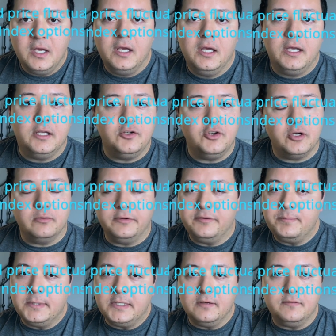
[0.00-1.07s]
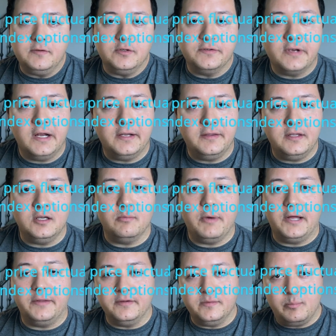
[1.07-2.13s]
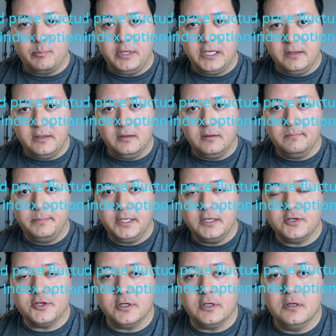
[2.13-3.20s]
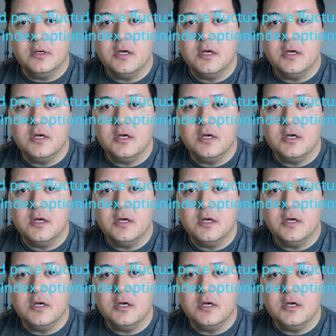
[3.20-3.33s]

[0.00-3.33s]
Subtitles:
And generally speaking, if you just kind of think about this big picture,